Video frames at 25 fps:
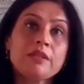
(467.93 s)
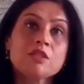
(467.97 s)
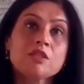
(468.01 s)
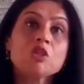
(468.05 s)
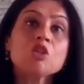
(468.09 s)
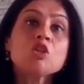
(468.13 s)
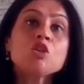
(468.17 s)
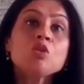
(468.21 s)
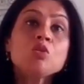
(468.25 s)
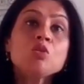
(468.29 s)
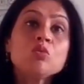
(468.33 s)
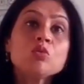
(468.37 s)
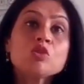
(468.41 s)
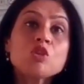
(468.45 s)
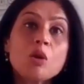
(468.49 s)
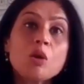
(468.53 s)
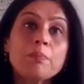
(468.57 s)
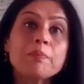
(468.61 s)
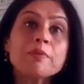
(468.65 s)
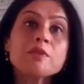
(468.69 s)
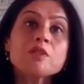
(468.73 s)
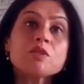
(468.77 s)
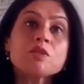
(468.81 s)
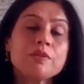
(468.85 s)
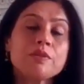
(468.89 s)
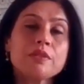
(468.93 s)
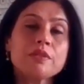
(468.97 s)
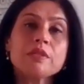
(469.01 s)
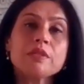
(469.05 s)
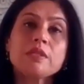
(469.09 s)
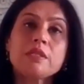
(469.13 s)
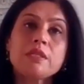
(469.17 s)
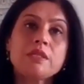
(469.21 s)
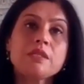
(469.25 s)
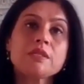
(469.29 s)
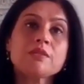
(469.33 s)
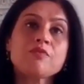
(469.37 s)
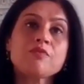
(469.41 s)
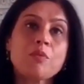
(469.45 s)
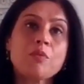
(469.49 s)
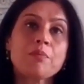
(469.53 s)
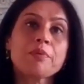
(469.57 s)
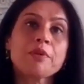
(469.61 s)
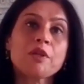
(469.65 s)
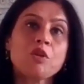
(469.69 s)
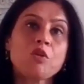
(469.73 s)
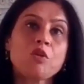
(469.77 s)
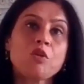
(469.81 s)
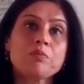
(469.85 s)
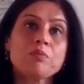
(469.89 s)
there's a huge opportunities for
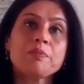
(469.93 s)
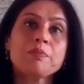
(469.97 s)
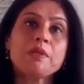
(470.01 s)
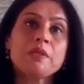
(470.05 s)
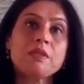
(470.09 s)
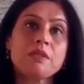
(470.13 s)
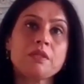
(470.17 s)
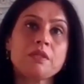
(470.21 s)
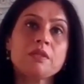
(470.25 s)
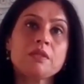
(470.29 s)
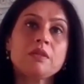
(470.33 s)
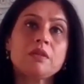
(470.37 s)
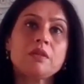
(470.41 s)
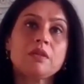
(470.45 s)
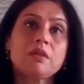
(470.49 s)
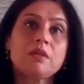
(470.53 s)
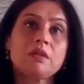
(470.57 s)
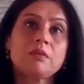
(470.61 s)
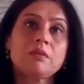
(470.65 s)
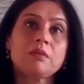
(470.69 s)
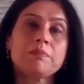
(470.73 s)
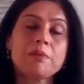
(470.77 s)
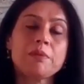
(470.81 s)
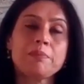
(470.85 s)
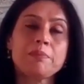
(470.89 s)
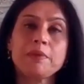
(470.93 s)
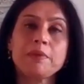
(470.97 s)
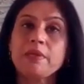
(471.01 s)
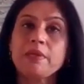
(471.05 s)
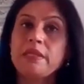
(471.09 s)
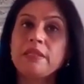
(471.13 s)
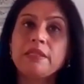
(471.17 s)
procurement uh, mm-hmm.